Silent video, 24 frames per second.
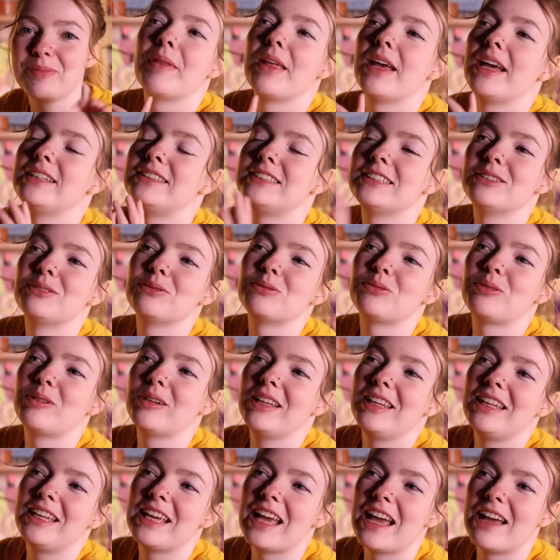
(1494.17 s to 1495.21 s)
I didn't
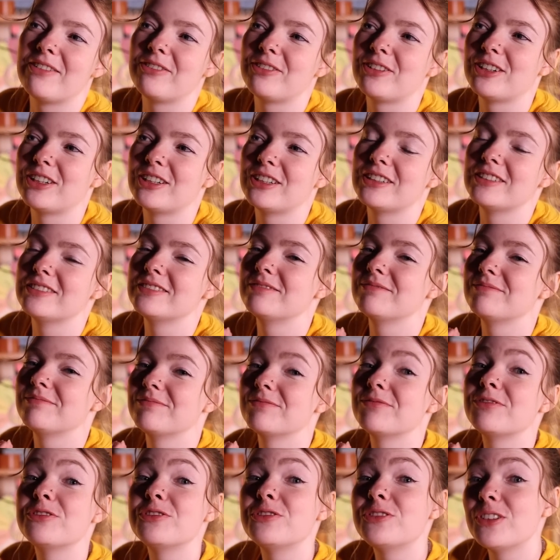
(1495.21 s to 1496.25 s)
really ever
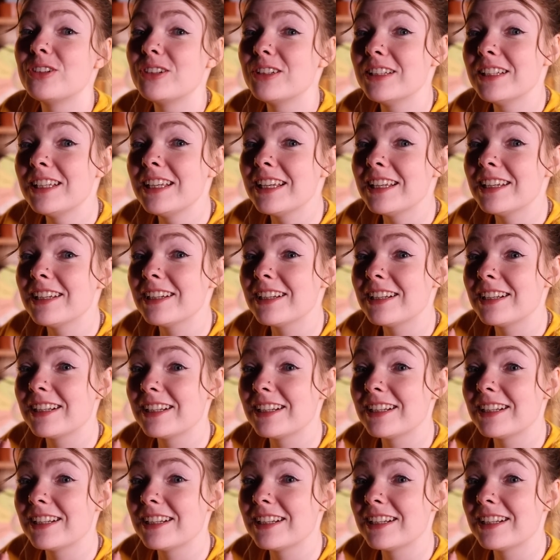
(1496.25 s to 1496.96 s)
fully